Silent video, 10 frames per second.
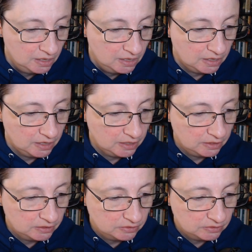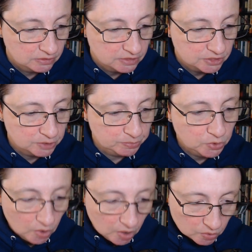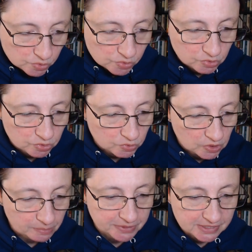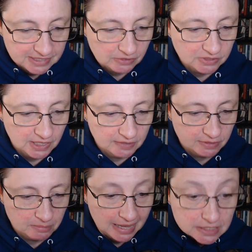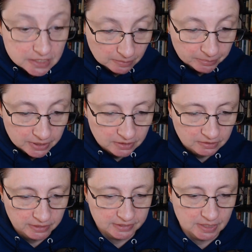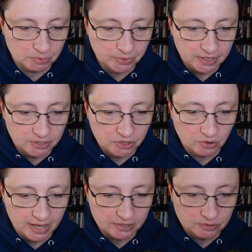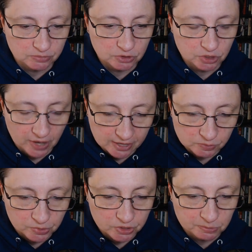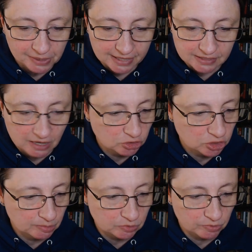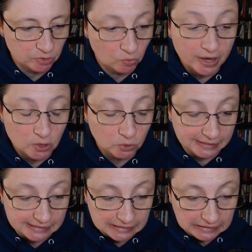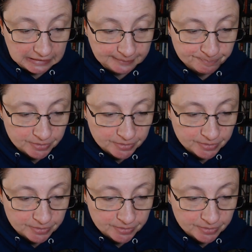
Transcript: Uh, Dipuo grew, grew up on the south side of the mine dump that separated Johannes, Johannesburg's black townships from the white only city.